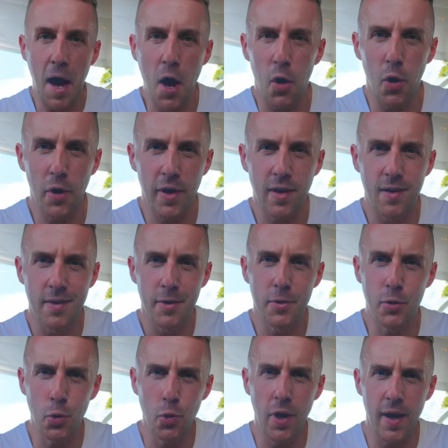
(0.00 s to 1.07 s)
Ahoy!
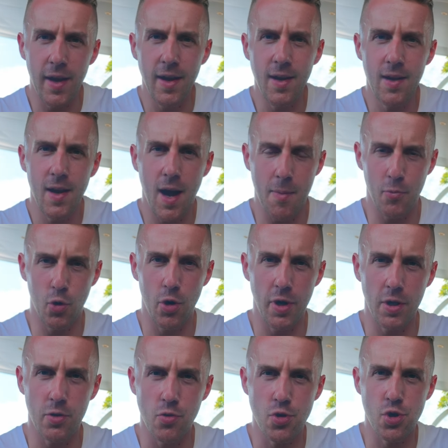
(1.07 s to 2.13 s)
Today I'm
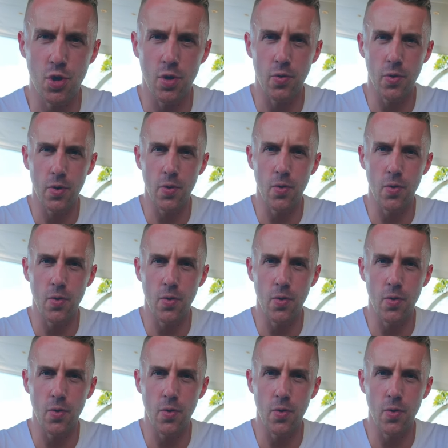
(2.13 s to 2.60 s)
going to show